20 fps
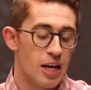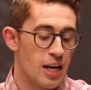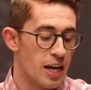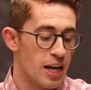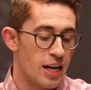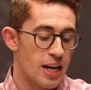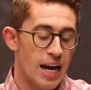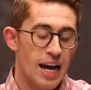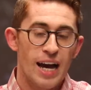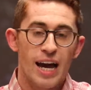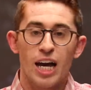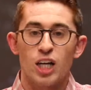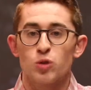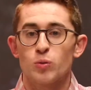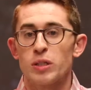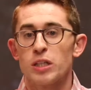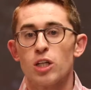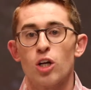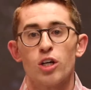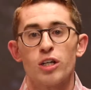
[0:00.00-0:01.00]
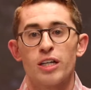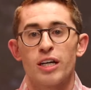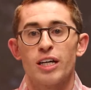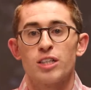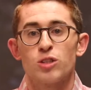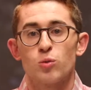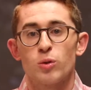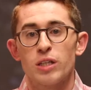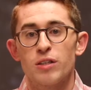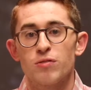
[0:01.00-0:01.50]
As
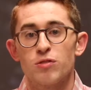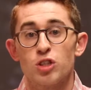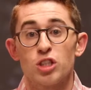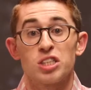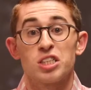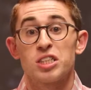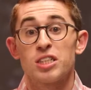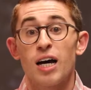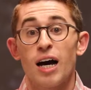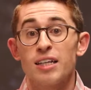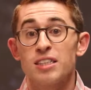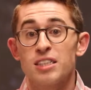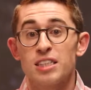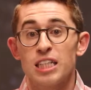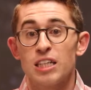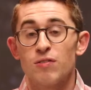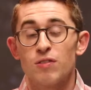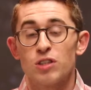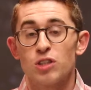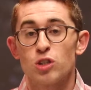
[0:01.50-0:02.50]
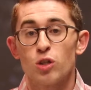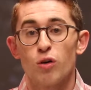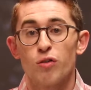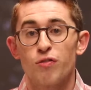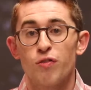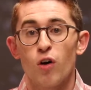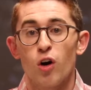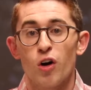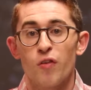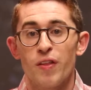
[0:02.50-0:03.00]
we've discussed even so
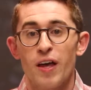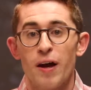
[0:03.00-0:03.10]
far,